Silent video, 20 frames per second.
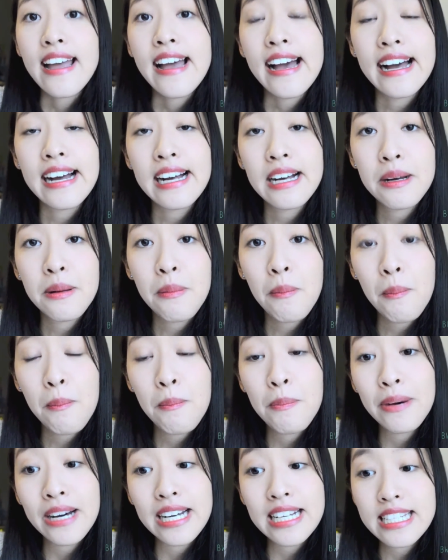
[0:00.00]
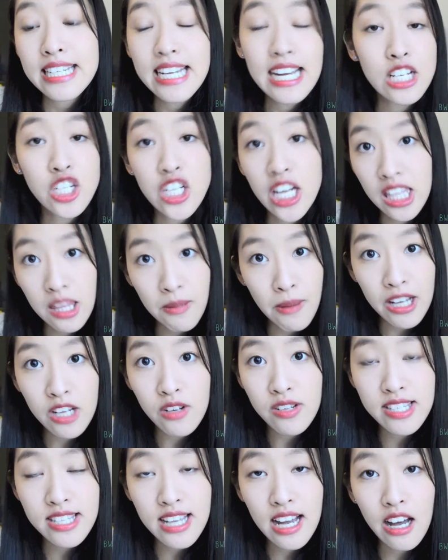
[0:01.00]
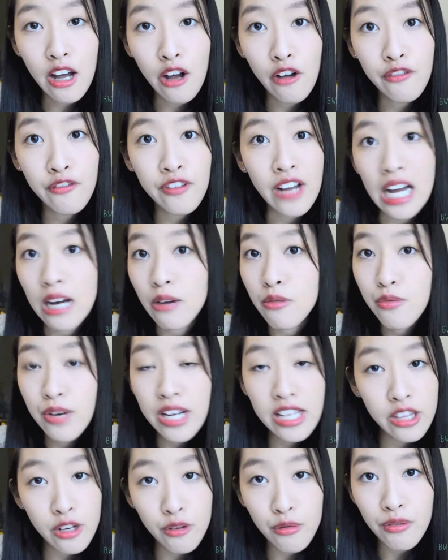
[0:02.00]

But yeah, check them out yourself, read their